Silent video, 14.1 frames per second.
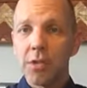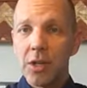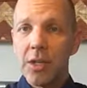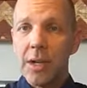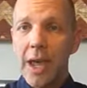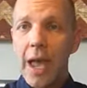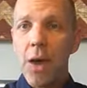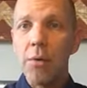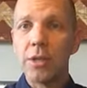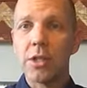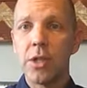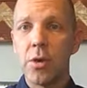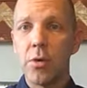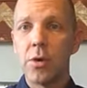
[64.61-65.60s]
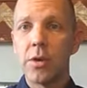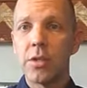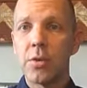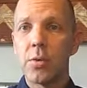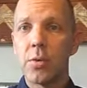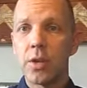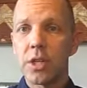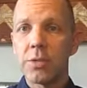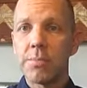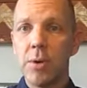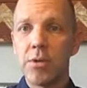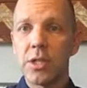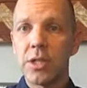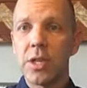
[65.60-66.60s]
So now it's lowered, so when we're
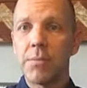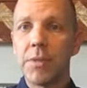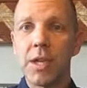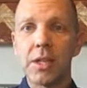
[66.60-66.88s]
exposed to something,